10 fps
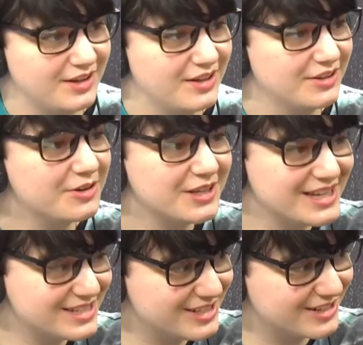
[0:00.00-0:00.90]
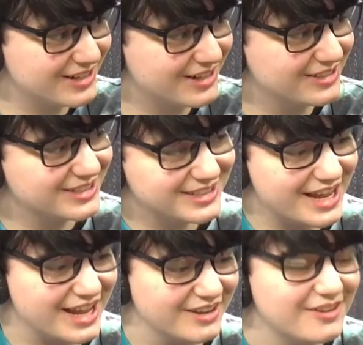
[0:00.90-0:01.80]
a little easier to
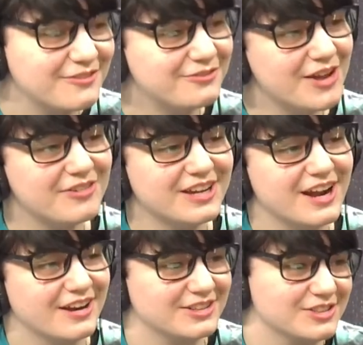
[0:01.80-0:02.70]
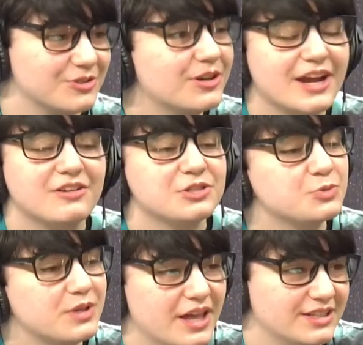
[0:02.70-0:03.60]
understand? Favorite characters or characters
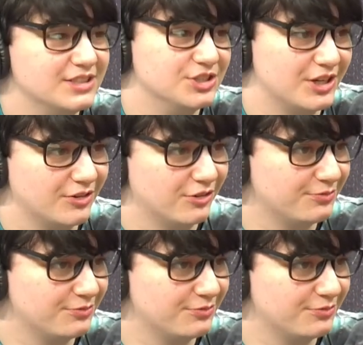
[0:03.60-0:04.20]
we liked in general.